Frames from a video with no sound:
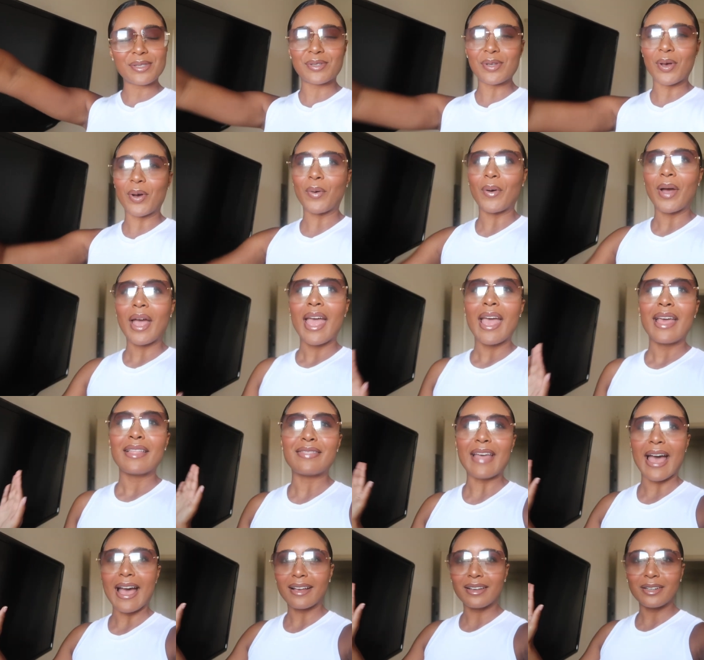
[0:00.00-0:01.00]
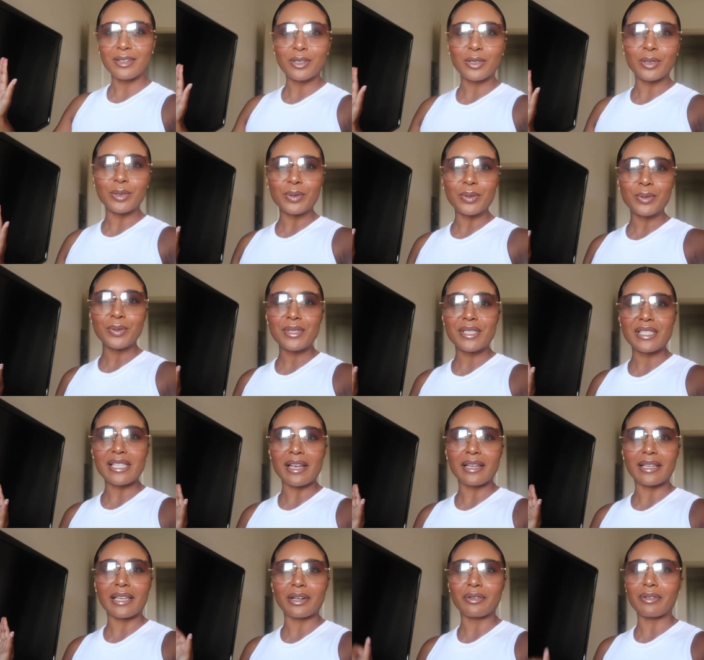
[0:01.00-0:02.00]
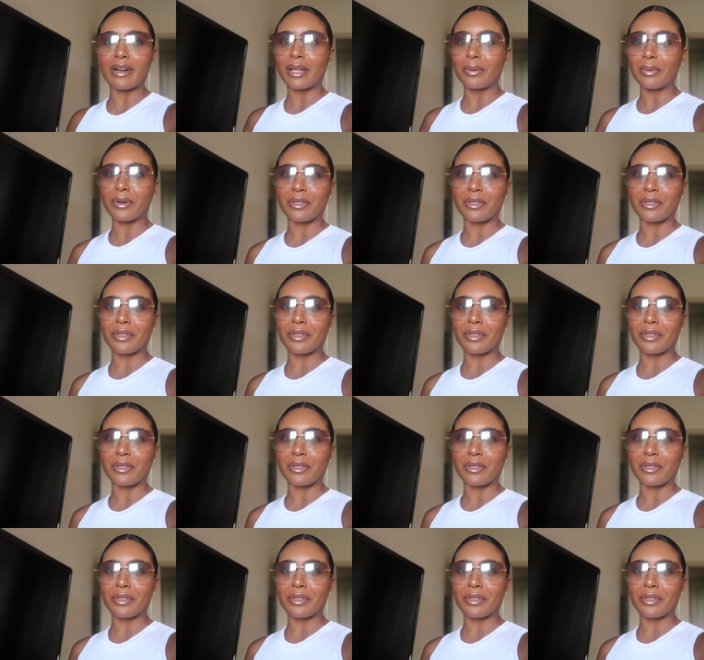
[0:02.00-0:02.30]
so that concludes a get ready